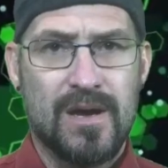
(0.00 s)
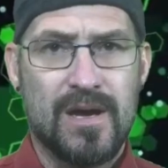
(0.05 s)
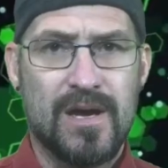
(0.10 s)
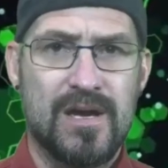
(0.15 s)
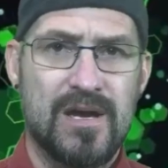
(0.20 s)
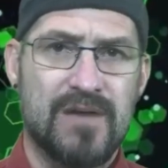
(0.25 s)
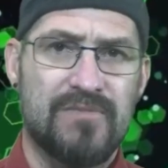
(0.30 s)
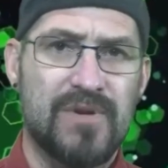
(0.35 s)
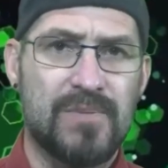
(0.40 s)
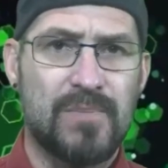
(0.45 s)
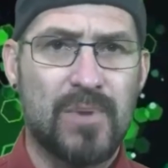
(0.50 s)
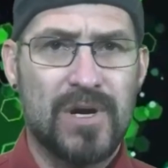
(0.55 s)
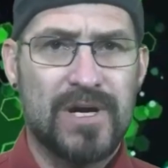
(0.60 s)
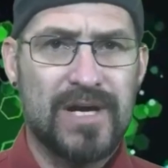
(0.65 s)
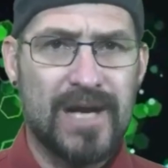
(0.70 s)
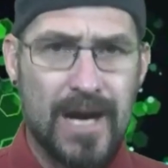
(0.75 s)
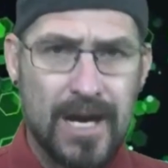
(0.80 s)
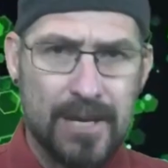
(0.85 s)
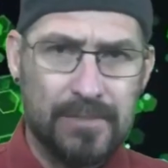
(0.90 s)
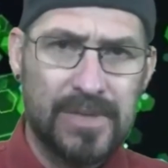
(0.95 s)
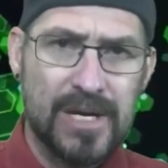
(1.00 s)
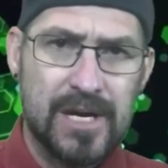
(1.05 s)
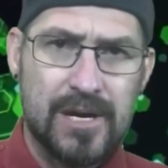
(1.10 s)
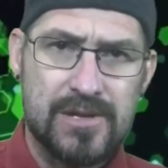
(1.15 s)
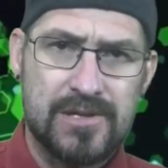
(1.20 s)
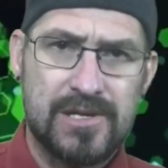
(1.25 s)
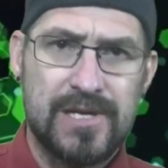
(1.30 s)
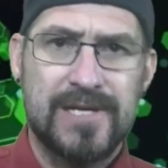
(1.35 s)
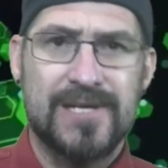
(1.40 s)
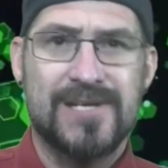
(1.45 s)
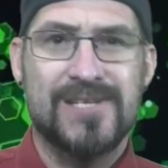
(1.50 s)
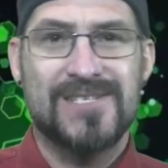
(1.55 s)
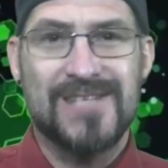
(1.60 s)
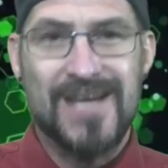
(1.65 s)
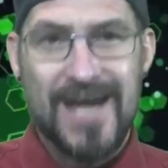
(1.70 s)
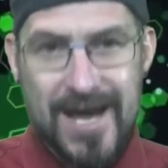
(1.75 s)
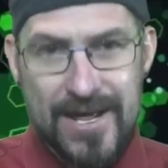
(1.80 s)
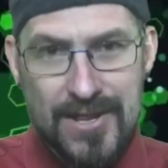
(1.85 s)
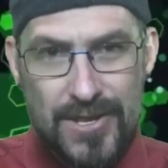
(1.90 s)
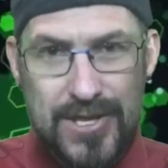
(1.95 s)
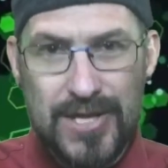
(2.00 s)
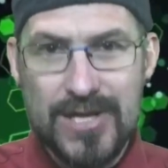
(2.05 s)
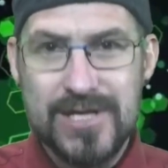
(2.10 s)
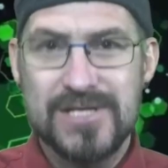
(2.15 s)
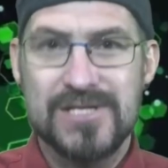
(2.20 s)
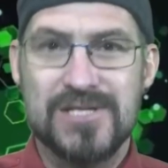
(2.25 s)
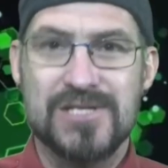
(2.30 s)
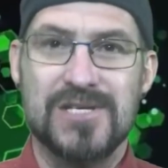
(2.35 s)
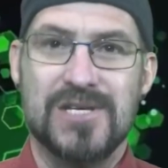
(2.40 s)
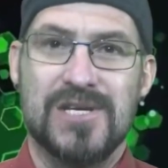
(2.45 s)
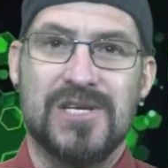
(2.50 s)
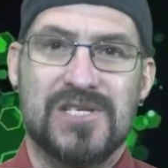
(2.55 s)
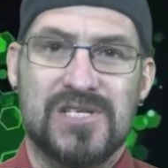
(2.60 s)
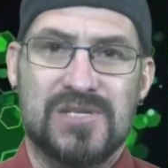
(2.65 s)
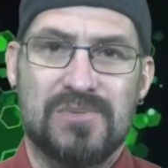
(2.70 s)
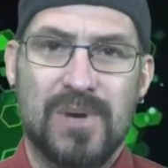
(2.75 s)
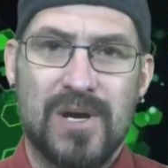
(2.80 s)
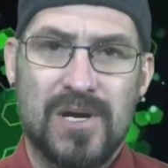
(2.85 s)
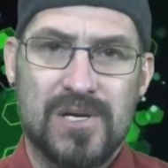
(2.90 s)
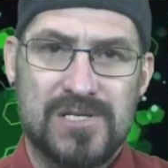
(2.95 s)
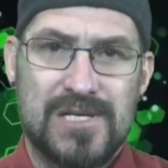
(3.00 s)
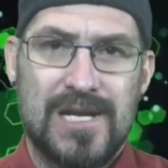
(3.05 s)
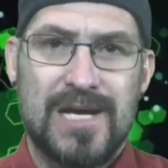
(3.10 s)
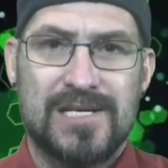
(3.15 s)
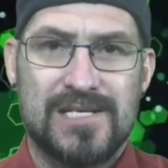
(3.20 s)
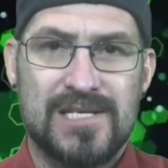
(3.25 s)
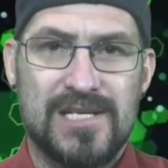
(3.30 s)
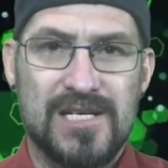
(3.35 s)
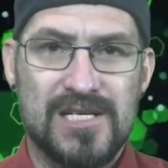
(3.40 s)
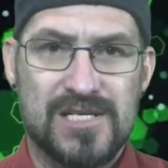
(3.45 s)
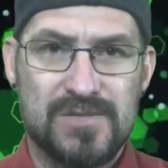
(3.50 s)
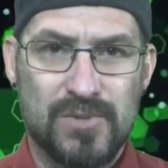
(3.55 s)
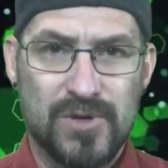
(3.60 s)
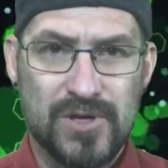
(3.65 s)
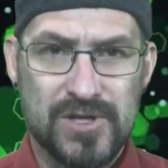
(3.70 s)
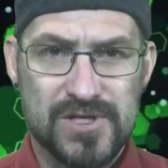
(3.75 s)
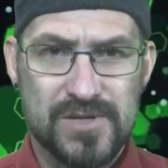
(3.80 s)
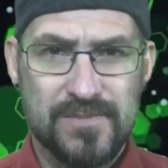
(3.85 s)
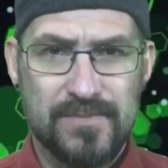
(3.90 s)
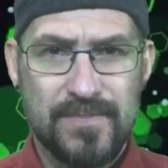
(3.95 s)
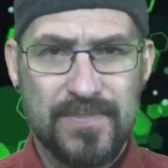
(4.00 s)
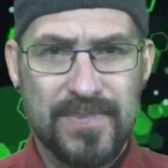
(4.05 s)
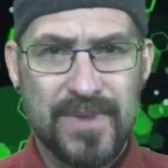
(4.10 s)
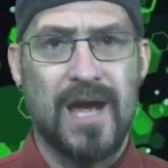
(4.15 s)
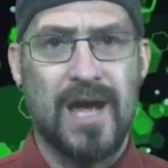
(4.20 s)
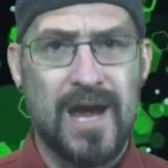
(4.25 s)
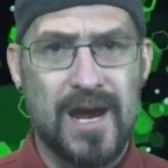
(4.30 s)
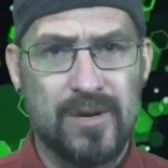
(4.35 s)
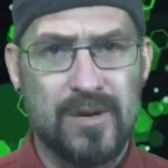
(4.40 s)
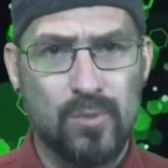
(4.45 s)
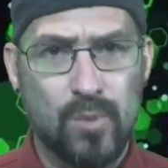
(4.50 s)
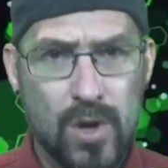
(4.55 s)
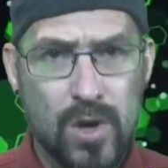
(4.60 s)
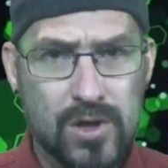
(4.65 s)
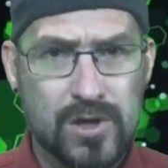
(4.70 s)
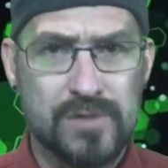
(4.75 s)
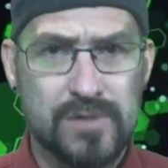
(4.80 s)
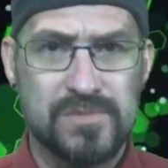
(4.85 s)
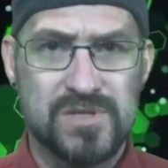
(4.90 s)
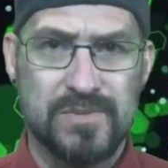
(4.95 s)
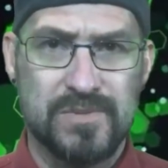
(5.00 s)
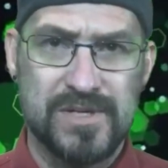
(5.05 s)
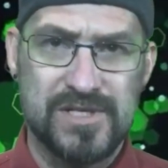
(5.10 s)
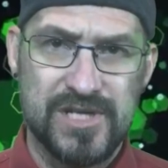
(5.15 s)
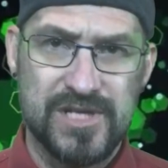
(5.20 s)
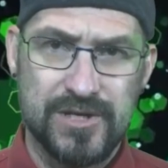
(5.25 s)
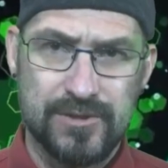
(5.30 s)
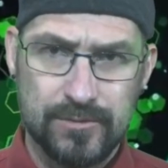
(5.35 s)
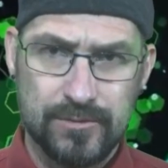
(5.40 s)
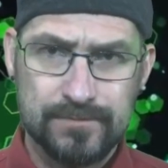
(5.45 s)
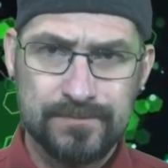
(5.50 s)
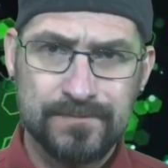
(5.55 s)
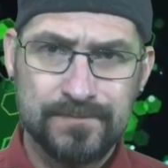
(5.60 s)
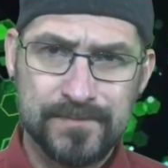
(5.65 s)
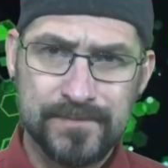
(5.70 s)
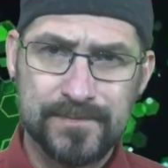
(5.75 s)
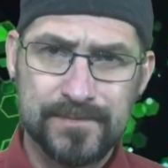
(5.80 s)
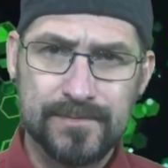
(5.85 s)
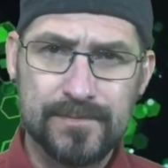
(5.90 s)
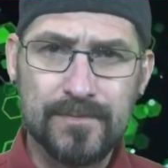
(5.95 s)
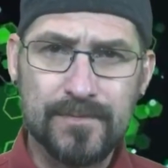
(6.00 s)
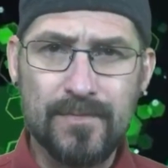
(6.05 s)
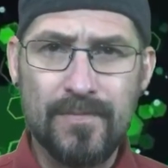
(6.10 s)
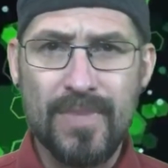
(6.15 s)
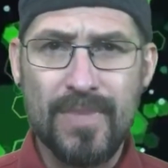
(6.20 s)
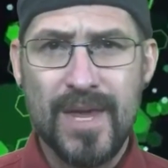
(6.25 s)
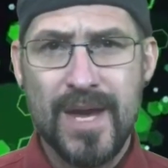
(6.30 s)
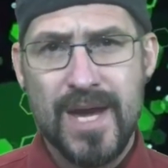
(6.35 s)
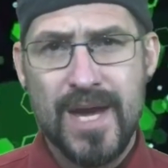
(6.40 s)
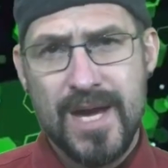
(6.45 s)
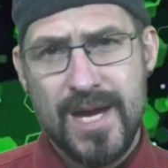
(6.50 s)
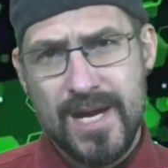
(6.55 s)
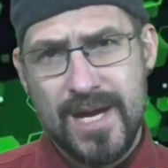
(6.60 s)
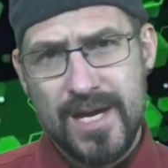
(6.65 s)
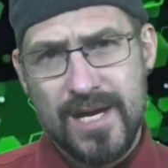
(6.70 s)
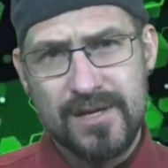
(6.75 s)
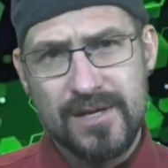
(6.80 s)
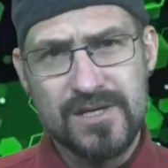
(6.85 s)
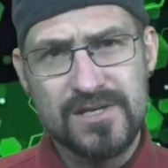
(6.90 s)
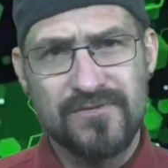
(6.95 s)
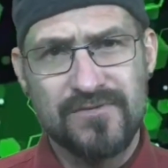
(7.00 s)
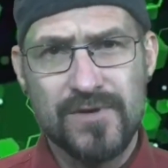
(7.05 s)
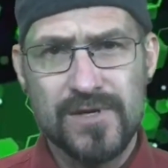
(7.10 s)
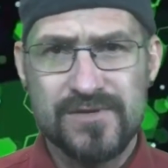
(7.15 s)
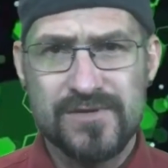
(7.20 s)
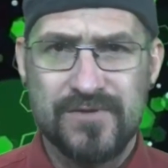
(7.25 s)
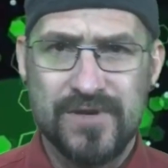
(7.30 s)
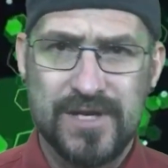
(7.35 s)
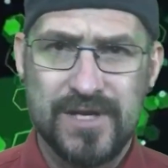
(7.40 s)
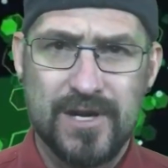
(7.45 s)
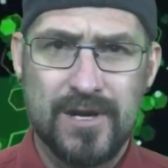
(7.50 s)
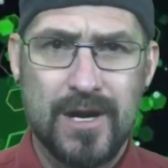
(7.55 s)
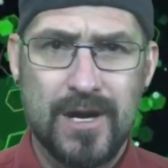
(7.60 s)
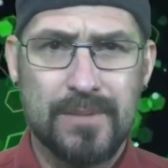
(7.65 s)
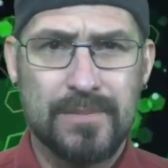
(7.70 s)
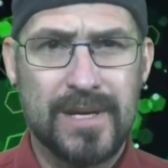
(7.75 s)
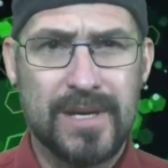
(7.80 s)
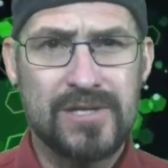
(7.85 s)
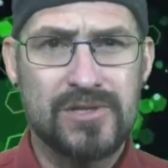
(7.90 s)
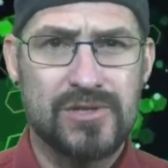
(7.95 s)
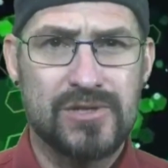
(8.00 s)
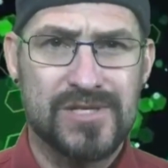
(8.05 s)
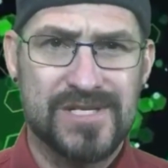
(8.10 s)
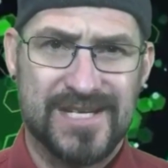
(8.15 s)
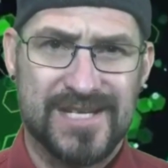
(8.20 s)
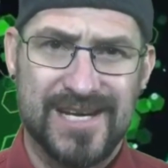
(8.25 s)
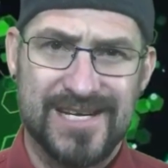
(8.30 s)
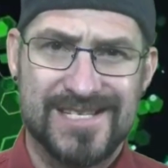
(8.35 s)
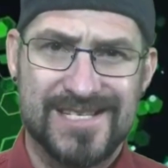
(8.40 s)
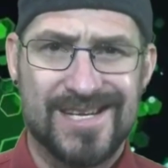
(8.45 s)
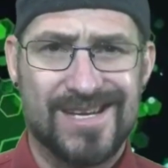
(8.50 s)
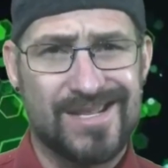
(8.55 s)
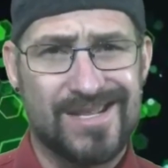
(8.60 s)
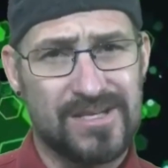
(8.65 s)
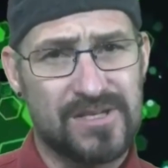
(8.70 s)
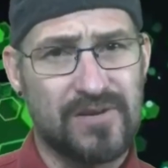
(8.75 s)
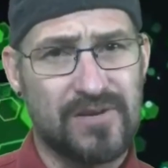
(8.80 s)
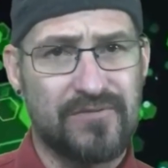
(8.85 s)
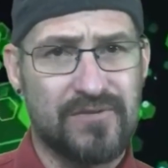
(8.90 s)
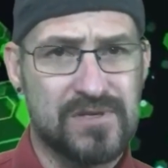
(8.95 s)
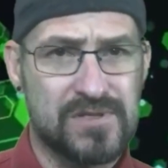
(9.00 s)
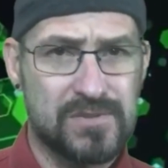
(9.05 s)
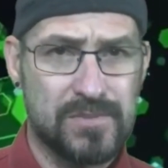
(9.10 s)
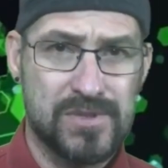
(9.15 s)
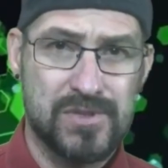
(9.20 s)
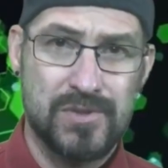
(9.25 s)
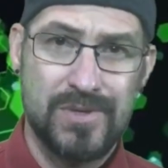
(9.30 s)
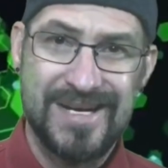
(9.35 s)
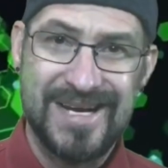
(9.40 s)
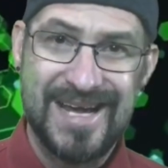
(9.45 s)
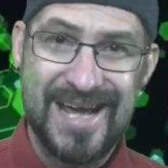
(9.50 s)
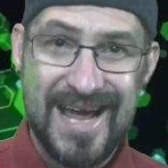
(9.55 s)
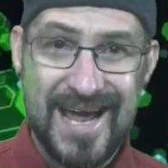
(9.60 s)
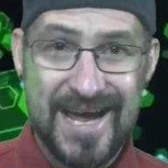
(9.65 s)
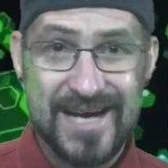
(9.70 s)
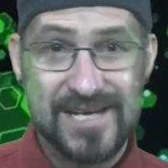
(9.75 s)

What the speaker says: Hey everybody, I'm Gareth Lingens and this is Smells Like Teen Spirit, and welcome to my channel. In this first video, I'm going to discuss the difference between